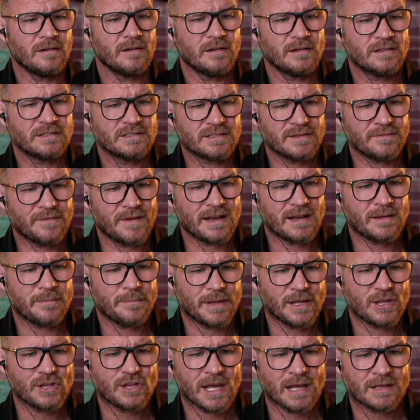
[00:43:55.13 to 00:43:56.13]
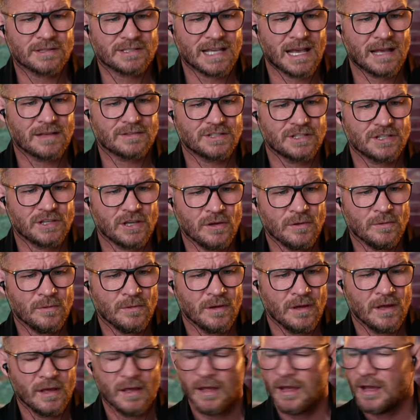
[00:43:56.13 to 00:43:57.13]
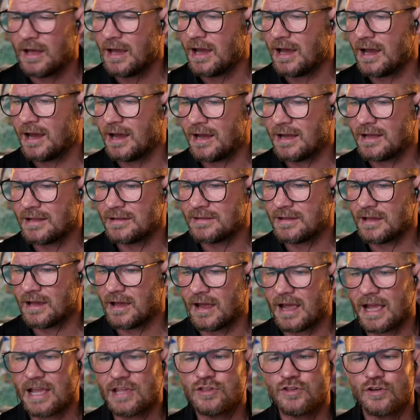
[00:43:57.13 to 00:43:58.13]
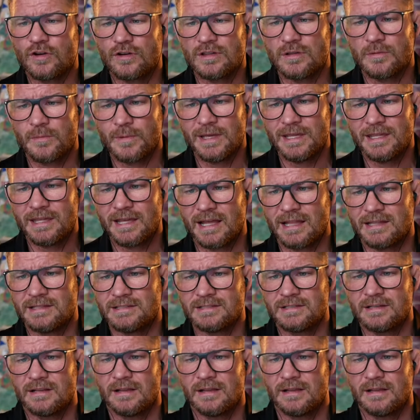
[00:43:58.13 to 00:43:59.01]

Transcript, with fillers: Savannah, big shout out to you. And uh, enjoy your weekends.